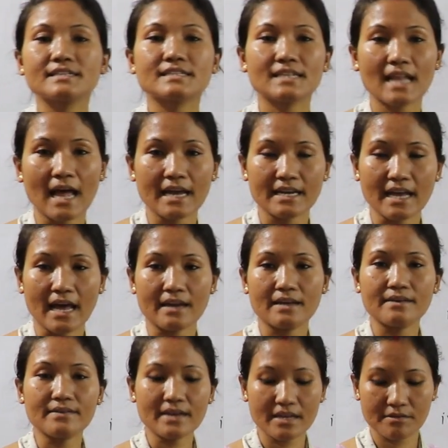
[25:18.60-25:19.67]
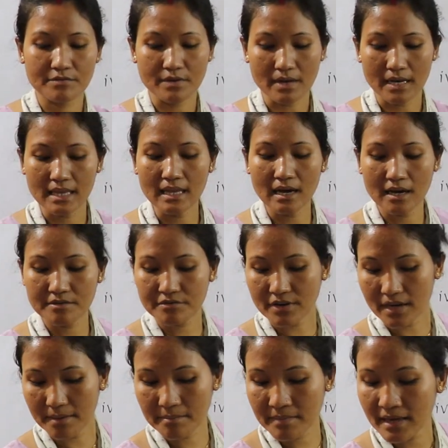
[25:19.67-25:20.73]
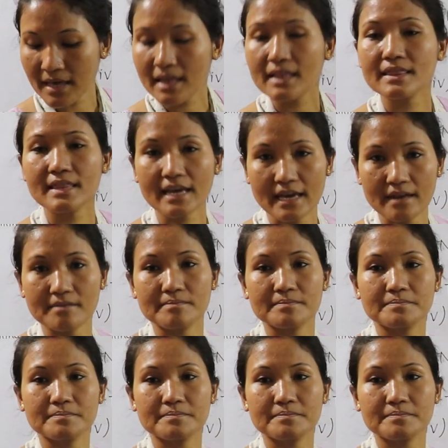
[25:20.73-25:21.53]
slide and learn from there.